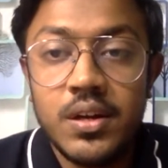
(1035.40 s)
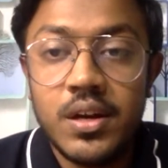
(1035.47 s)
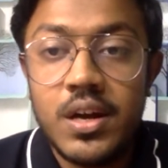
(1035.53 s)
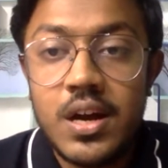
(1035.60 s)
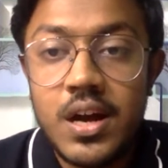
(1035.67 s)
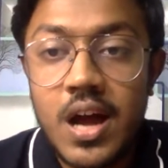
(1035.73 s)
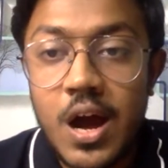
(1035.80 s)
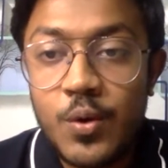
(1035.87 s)

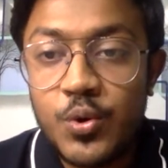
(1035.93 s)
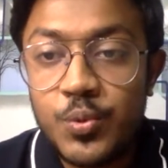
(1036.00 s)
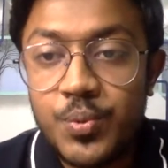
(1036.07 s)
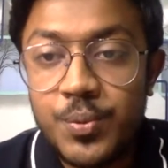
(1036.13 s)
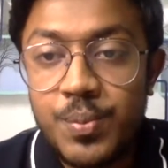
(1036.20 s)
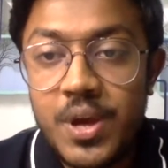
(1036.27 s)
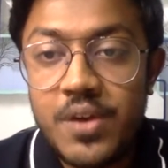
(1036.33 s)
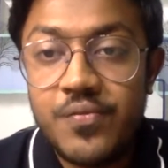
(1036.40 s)
How to
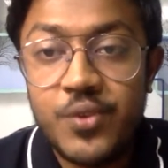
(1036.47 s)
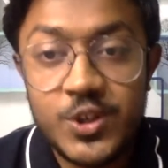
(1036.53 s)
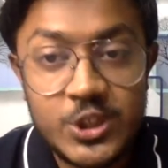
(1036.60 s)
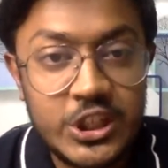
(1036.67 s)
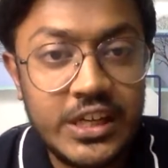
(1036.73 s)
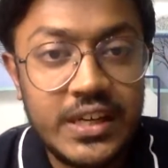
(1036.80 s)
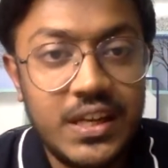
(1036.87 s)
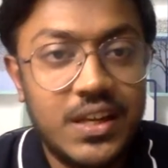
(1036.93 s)
prepare for
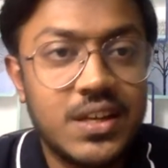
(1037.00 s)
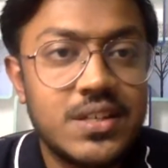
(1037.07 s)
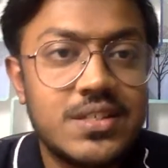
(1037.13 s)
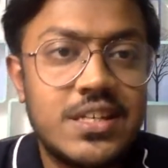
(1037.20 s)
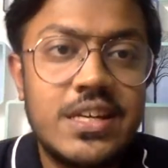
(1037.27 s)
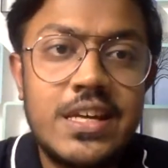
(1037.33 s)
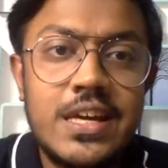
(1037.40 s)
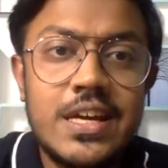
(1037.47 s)
GD?
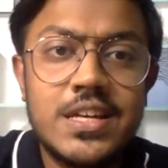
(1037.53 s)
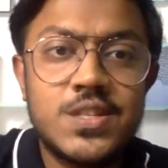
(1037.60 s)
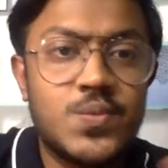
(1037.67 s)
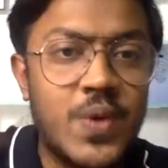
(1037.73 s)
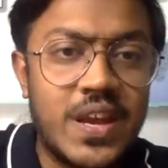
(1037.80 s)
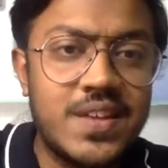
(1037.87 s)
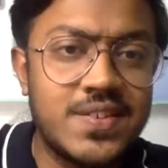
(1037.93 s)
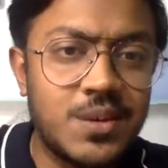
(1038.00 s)
GD is
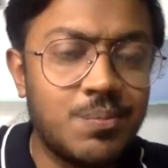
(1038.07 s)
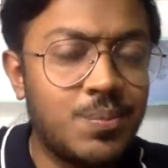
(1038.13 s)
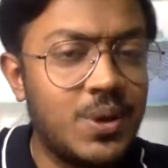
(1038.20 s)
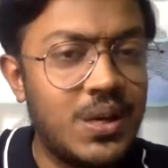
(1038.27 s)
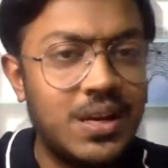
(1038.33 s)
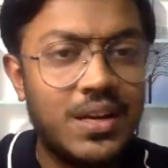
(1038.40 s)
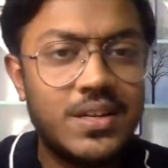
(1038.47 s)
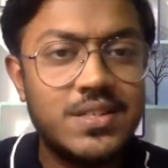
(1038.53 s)
very simple.
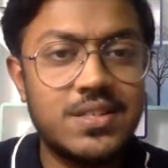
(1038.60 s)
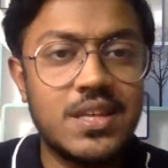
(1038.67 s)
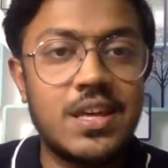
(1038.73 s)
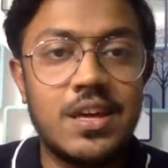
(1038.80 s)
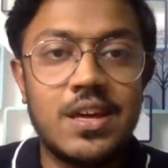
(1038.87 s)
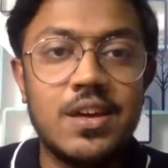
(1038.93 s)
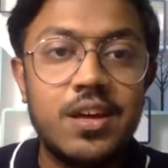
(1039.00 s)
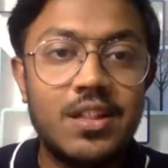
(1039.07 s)

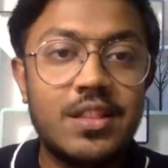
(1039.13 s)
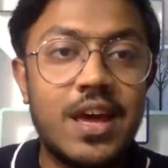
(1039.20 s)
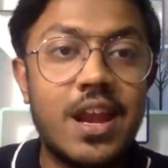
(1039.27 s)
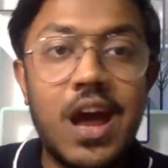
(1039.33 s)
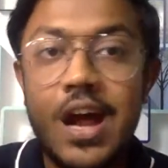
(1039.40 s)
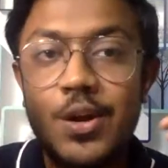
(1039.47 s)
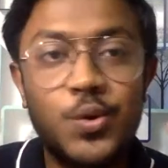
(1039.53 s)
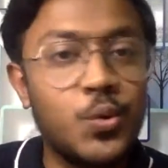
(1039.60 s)
See, there
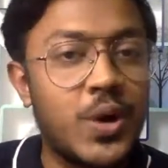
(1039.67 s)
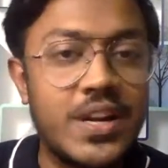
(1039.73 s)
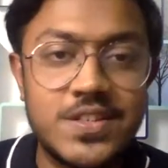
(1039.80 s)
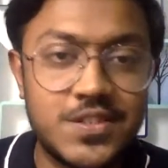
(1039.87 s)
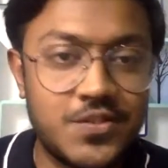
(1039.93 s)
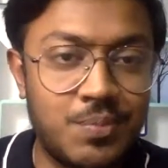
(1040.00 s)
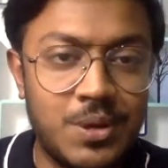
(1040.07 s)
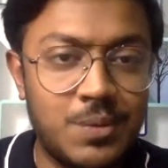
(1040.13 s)
are two kinds
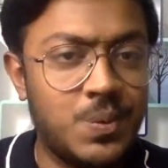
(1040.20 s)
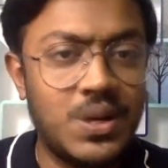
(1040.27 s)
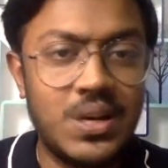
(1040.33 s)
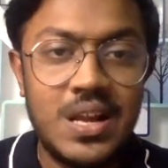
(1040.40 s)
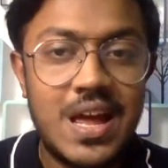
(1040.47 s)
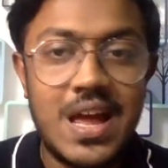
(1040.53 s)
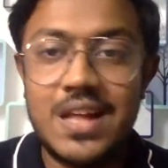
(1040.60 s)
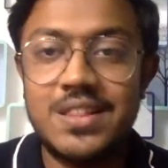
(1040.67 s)
of people,
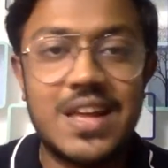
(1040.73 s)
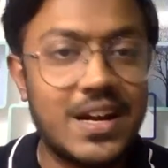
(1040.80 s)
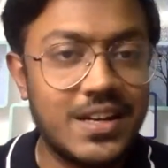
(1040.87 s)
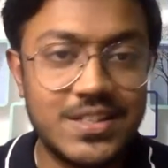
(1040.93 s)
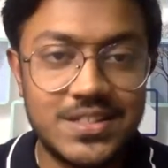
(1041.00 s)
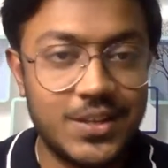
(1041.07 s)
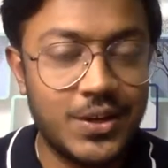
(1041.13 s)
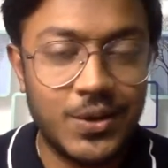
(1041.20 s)
and that
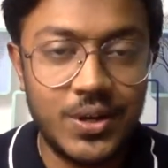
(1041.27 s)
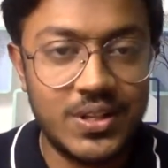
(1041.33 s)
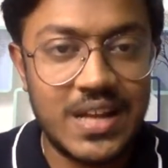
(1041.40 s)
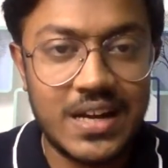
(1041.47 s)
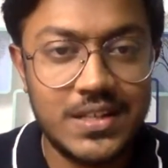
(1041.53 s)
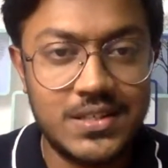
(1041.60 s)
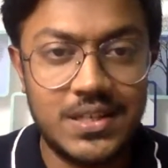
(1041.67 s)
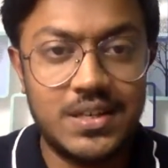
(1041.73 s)
is
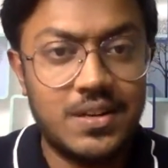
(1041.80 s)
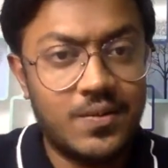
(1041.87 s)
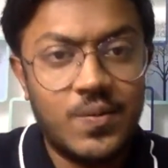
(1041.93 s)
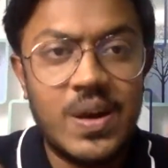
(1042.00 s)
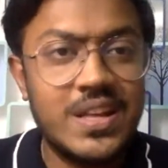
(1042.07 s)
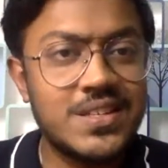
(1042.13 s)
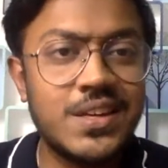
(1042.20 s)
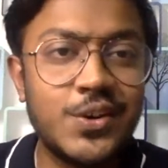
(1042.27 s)
it. One
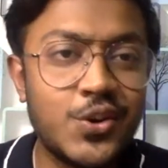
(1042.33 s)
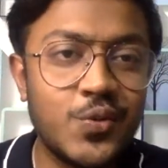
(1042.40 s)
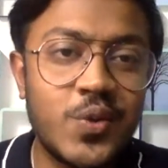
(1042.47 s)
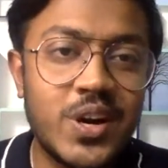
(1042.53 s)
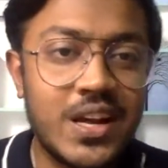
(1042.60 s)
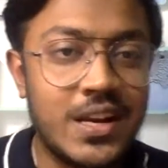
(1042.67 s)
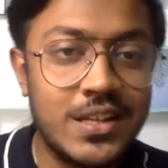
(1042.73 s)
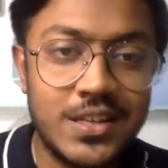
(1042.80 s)
is
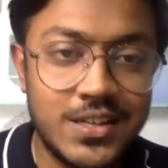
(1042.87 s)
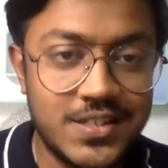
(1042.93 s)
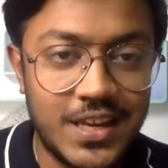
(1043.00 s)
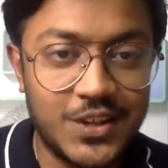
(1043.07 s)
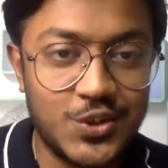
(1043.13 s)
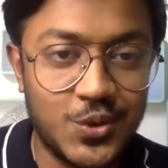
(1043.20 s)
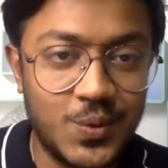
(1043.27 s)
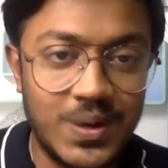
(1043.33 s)
introvert, another is
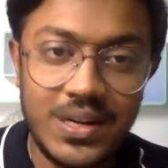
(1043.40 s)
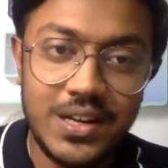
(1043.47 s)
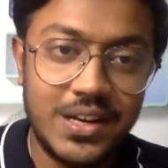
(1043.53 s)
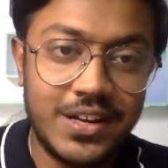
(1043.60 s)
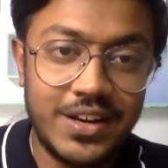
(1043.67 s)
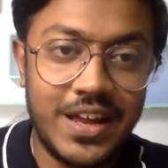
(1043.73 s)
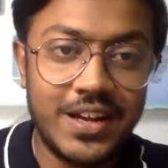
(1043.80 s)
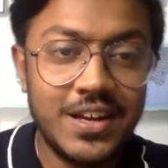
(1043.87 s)
extrovert.
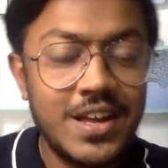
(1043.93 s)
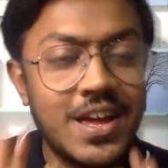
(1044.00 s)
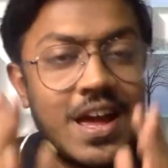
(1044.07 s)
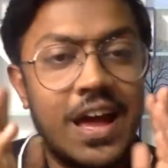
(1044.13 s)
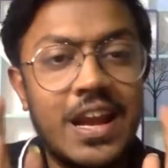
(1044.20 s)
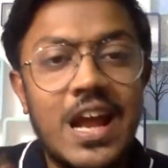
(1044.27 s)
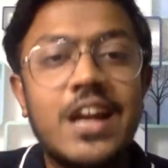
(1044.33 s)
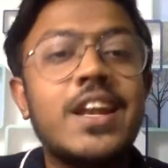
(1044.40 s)
Correct?
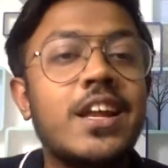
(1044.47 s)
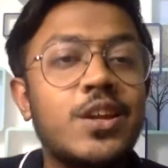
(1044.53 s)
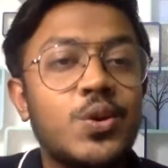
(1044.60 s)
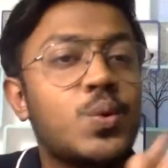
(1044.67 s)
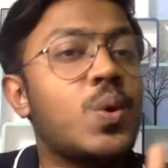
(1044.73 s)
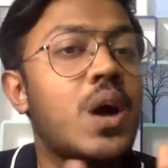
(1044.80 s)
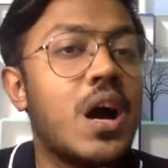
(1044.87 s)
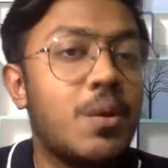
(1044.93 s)
And I'll tell
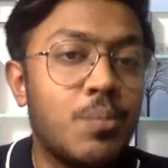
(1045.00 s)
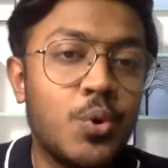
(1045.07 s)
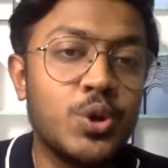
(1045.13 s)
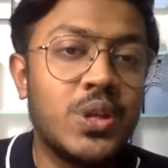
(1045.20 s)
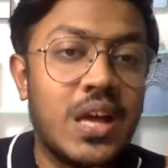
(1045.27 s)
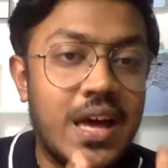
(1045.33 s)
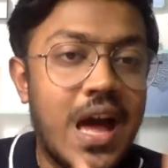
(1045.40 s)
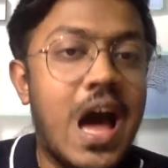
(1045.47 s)
you both
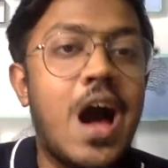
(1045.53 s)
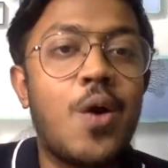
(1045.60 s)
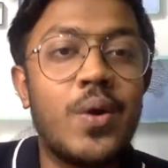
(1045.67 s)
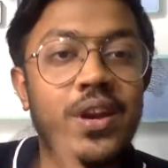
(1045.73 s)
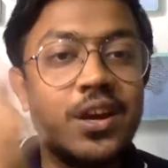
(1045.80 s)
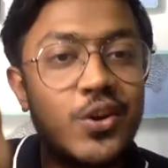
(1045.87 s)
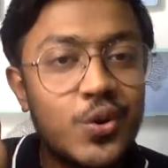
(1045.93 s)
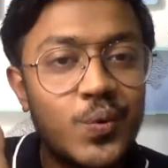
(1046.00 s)
how an
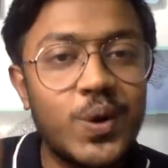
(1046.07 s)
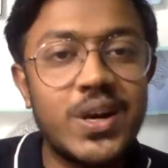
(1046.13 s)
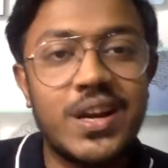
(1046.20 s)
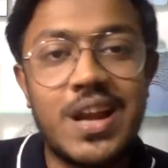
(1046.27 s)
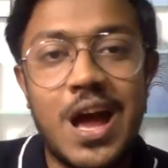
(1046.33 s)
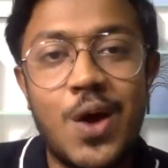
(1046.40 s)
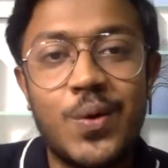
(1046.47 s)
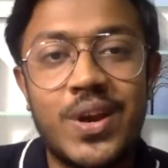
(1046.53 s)
introvert and
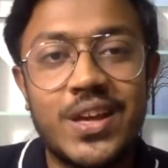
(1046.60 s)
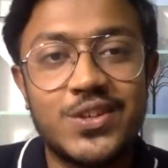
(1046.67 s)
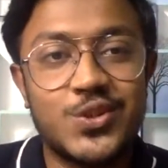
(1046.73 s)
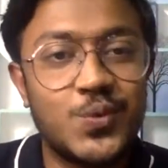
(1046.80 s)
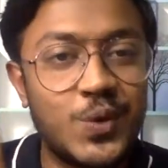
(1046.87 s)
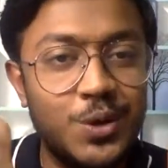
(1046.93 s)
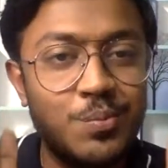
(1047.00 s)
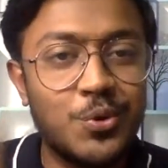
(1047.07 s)
how an
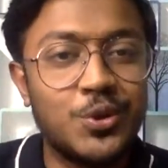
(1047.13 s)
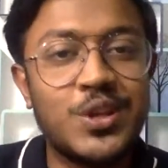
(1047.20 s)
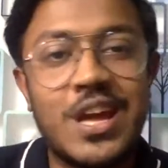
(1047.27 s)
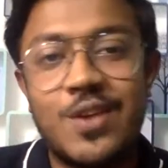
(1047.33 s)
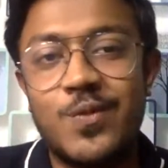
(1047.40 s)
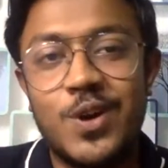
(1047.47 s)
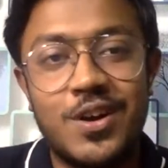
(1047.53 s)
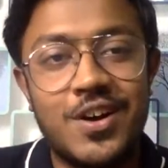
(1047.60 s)
extrovert both
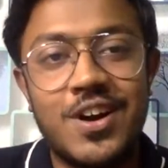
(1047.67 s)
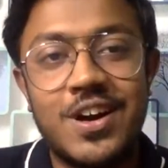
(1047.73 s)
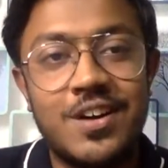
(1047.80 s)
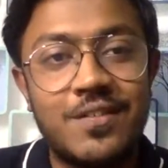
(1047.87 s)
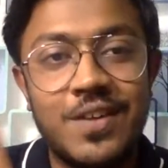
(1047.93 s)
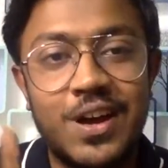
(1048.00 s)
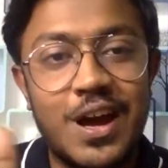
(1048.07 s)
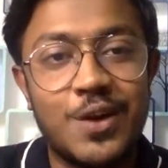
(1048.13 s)
can work
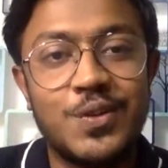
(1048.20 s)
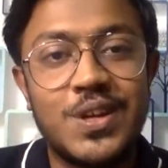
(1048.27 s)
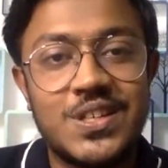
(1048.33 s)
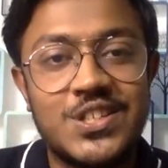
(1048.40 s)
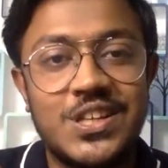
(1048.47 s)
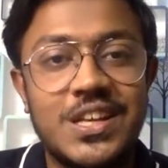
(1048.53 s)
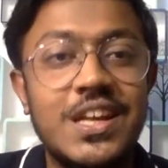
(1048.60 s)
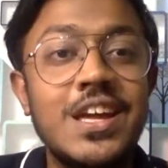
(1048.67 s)
out their
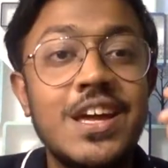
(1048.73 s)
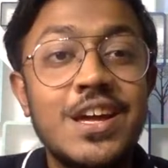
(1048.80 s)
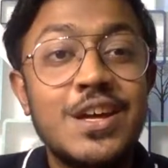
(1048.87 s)
GD.